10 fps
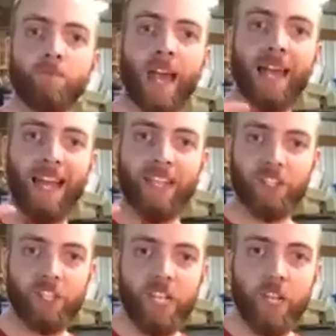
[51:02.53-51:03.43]
and I
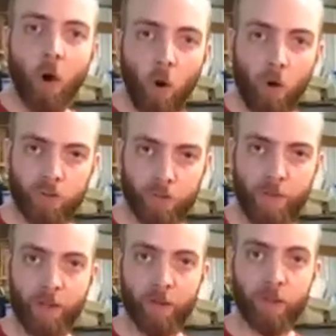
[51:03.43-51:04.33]
see holster
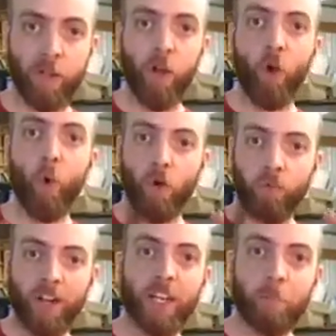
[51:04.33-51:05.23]
makers who are
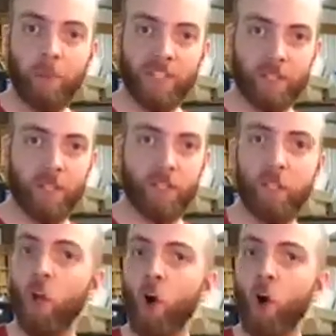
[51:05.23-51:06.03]
running a business,